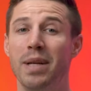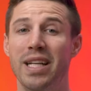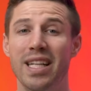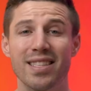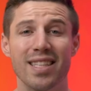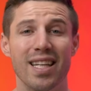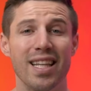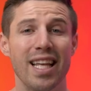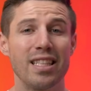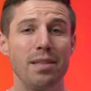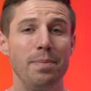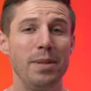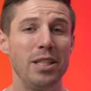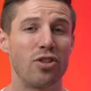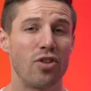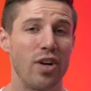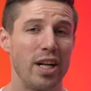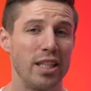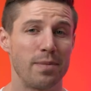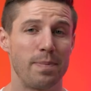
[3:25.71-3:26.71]
Because I like to be
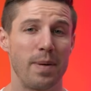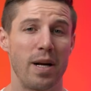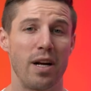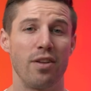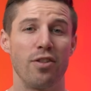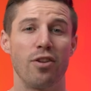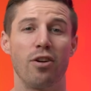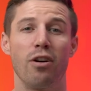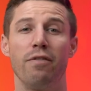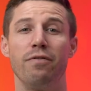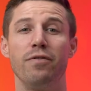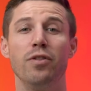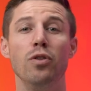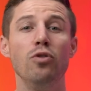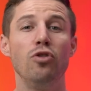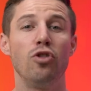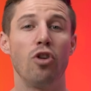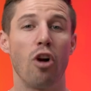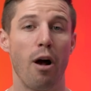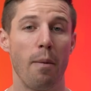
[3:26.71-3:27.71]
transparent, there are a
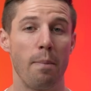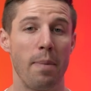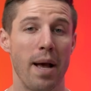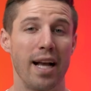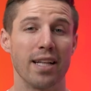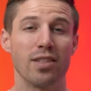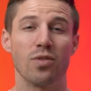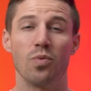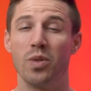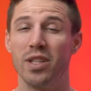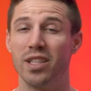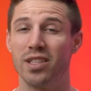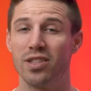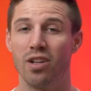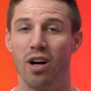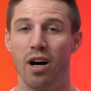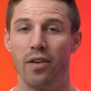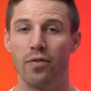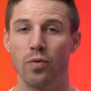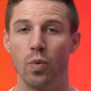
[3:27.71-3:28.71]
few drawbacks with this
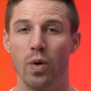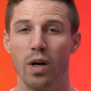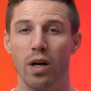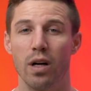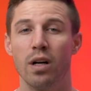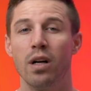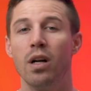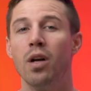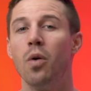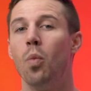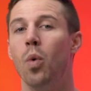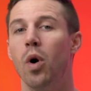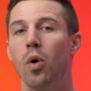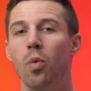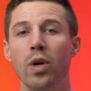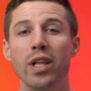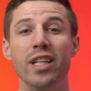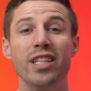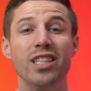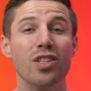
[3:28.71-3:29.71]
software. Well,
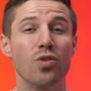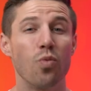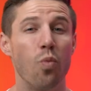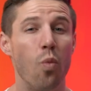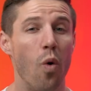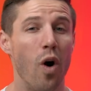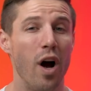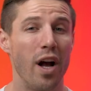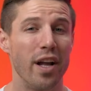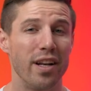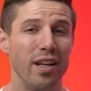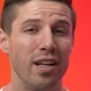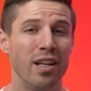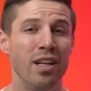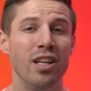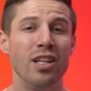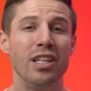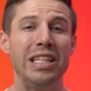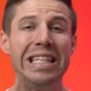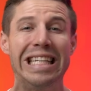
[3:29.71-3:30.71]
really just one.
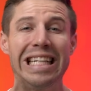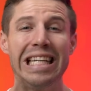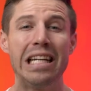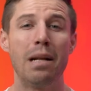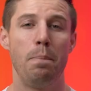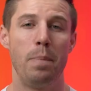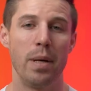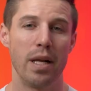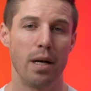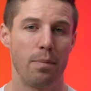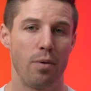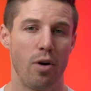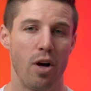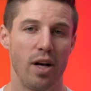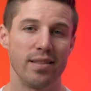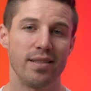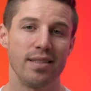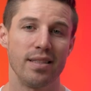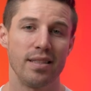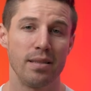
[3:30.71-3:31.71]
You need a bit of
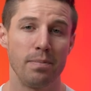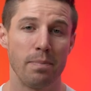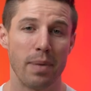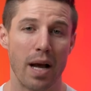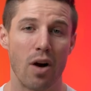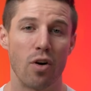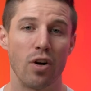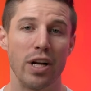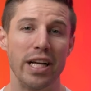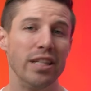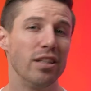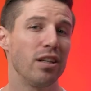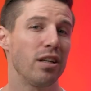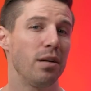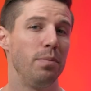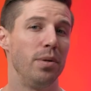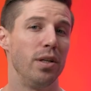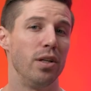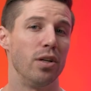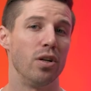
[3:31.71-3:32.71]
processing power in your
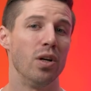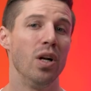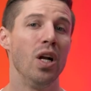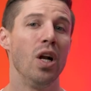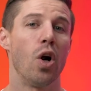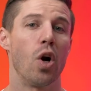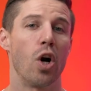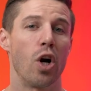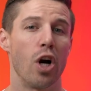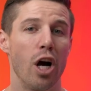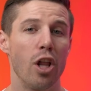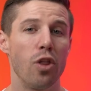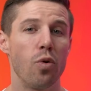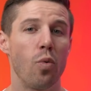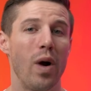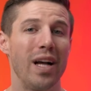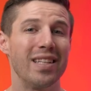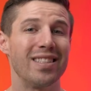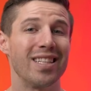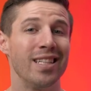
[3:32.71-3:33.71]
computer or
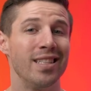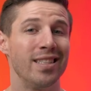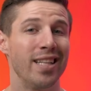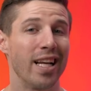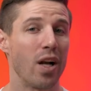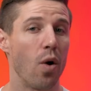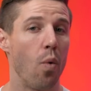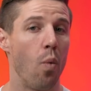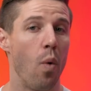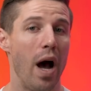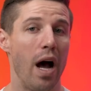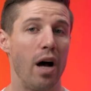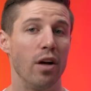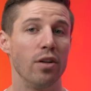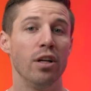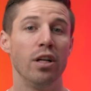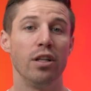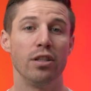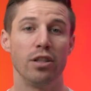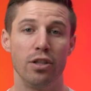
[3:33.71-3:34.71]
otherwise it can take a
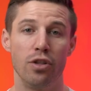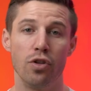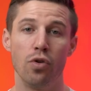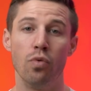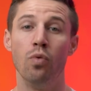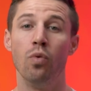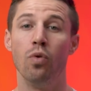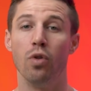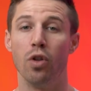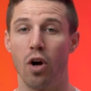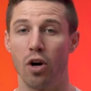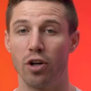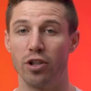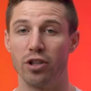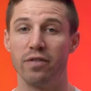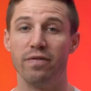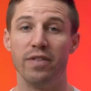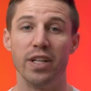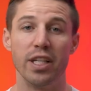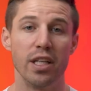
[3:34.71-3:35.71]
while to do
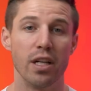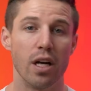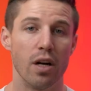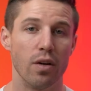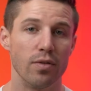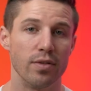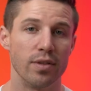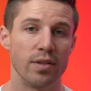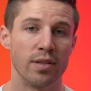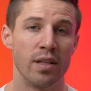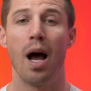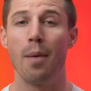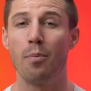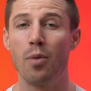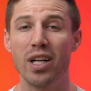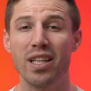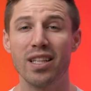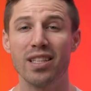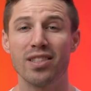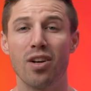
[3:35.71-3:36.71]
larger videos. I'm
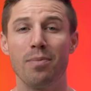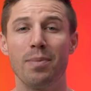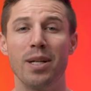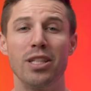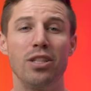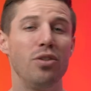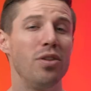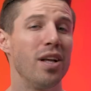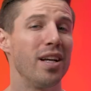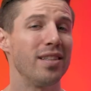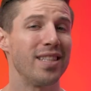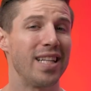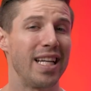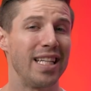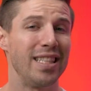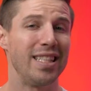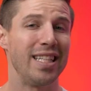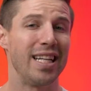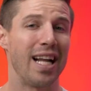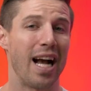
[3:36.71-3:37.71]
running this on my two thousand
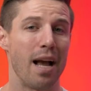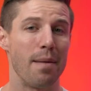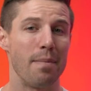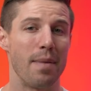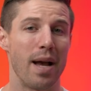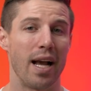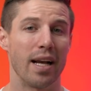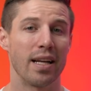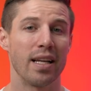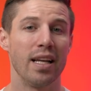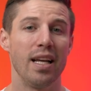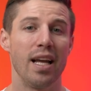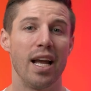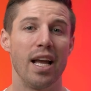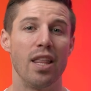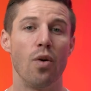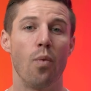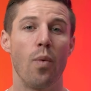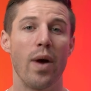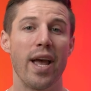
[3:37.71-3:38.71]
eighteen iMac,
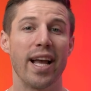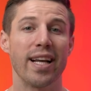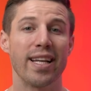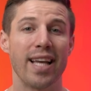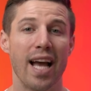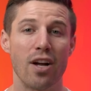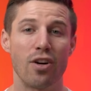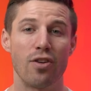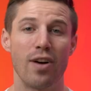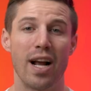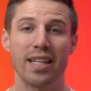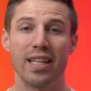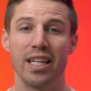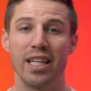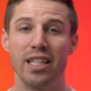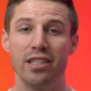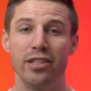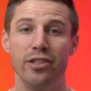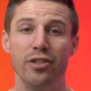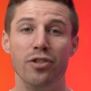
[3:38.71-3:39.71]
and the way I counteract
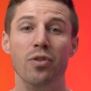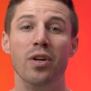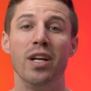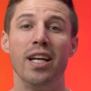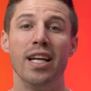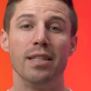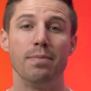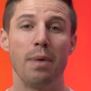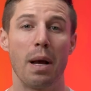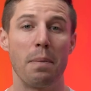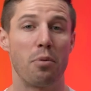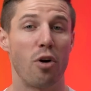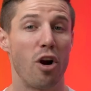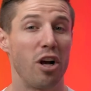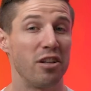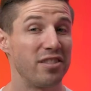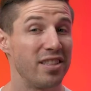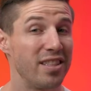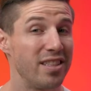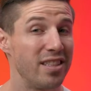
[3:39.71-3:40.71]
the issue is by
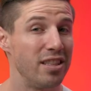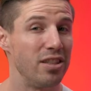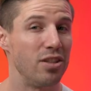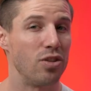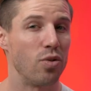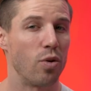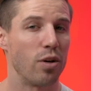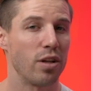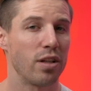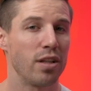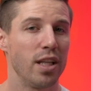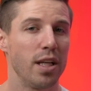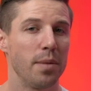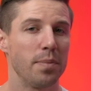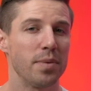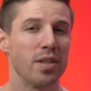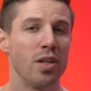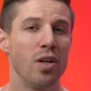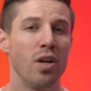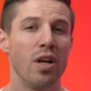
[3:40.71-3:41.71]
processing shorter
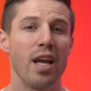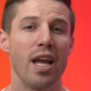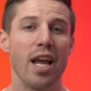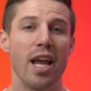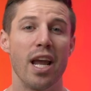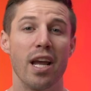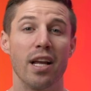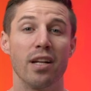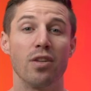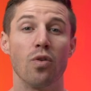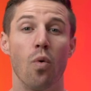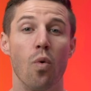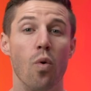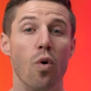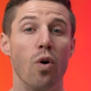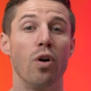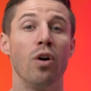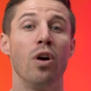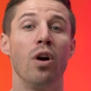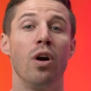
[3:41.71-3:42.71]
clips and
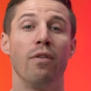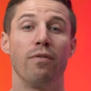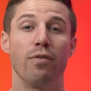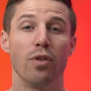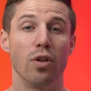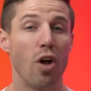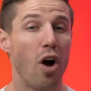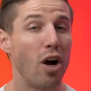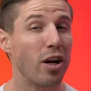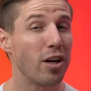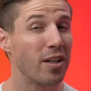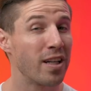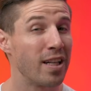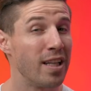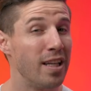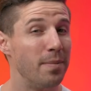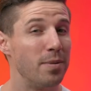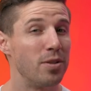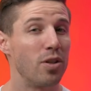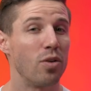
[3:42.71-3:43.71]
or for longer
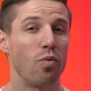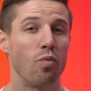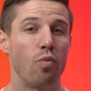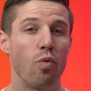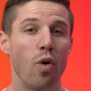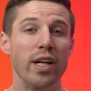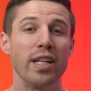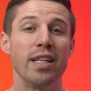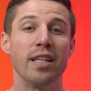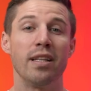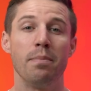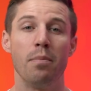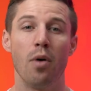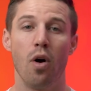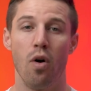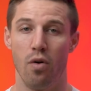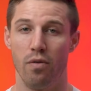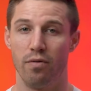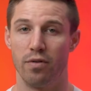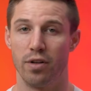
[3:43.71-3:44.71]
clips, running them
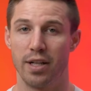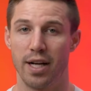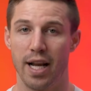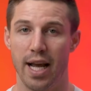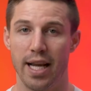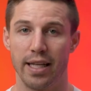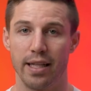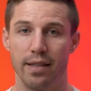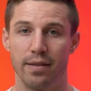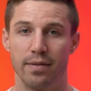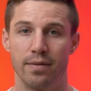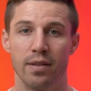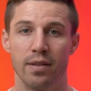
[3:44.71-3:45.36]
overnight.